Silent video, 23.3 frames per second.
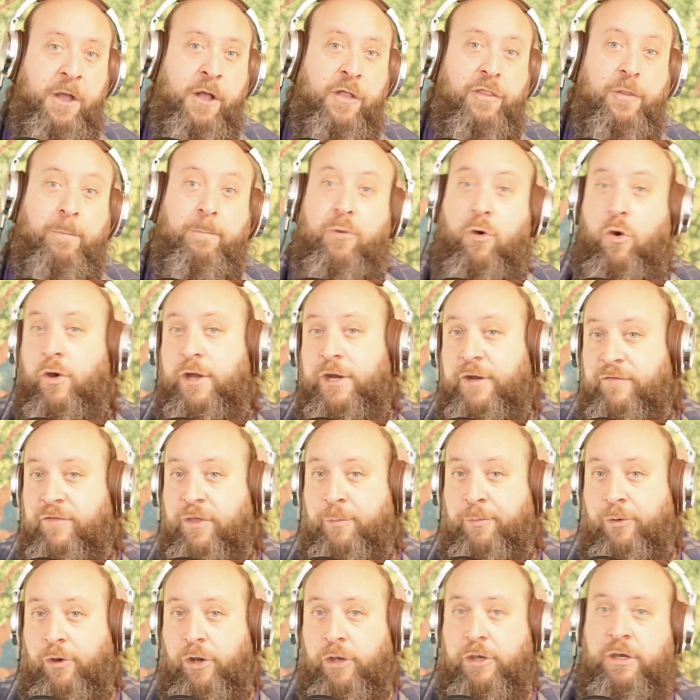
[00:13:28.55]
The point of the
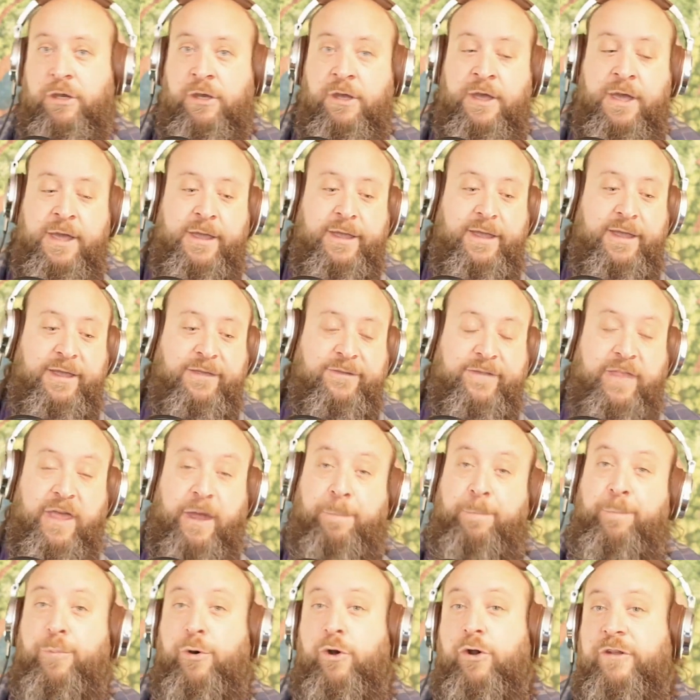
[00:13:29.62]
book is
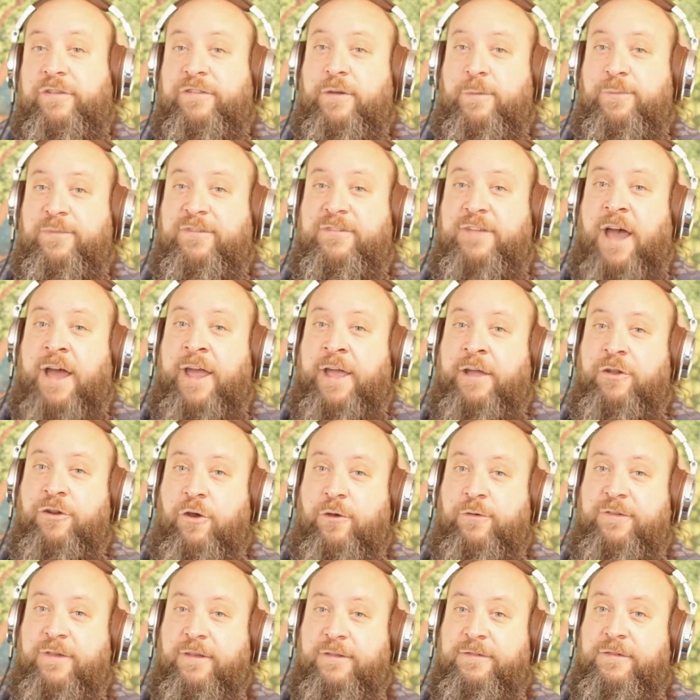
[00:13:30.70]
that Buddhism's
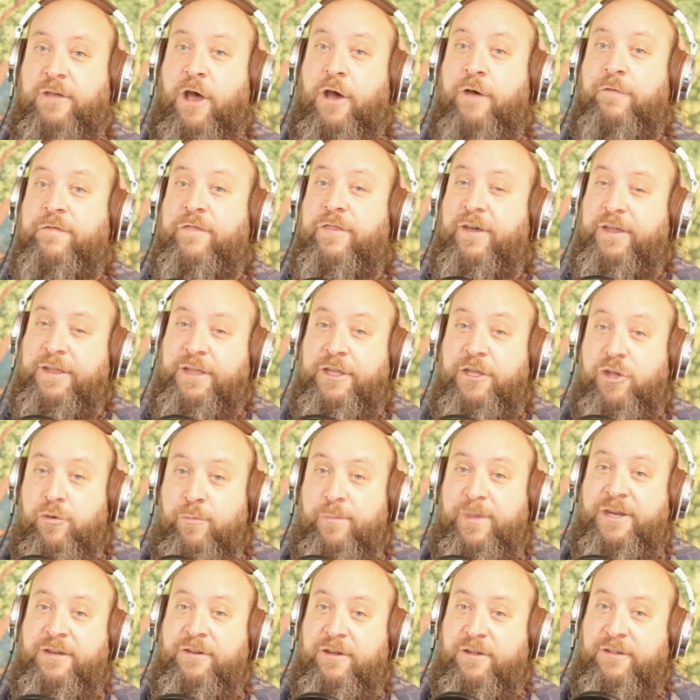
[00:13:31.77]
diagnosis of the
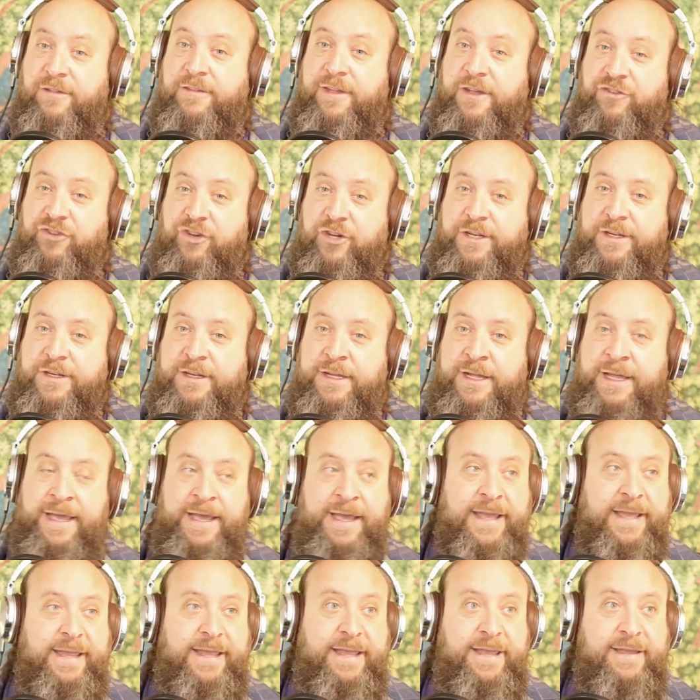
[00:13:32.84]
human condition
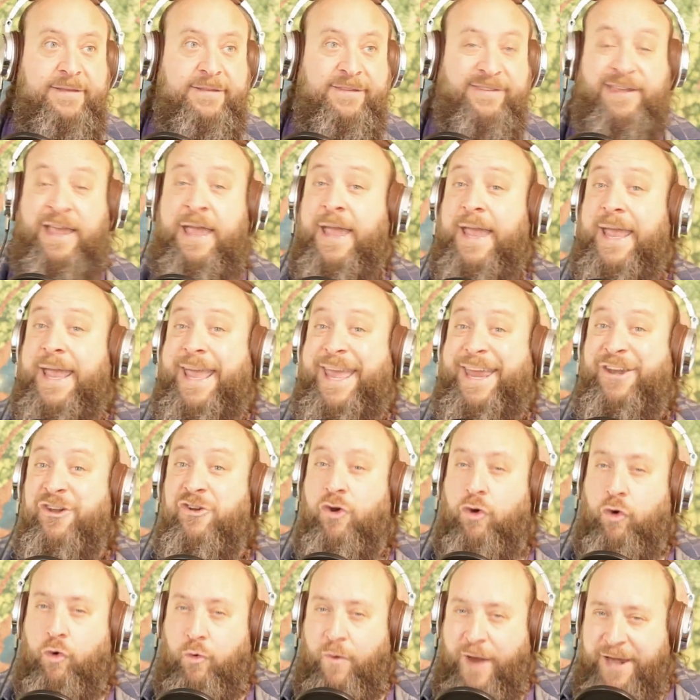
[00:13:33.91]
is
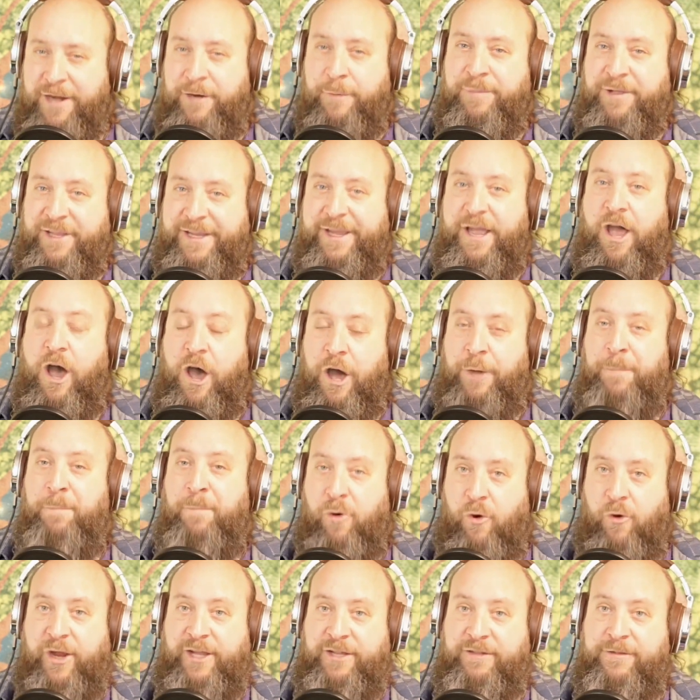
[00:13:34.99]
incredibly on
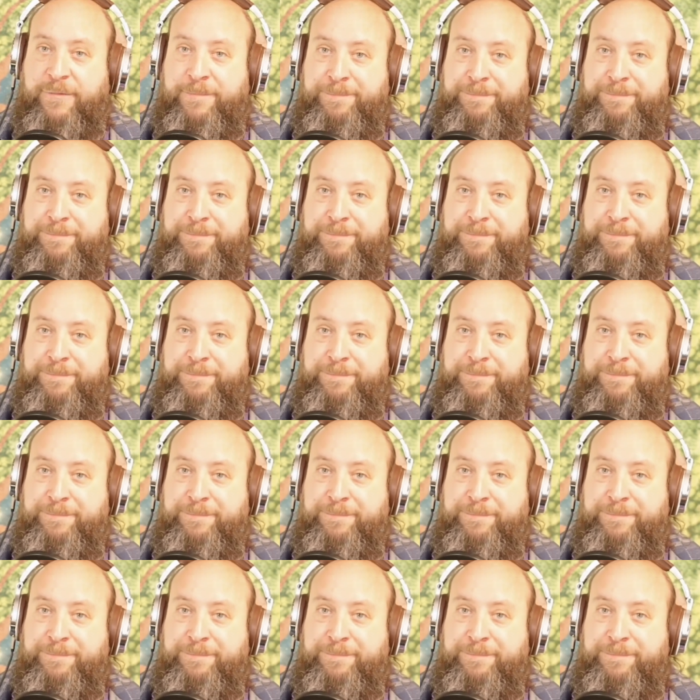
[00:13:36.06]
point.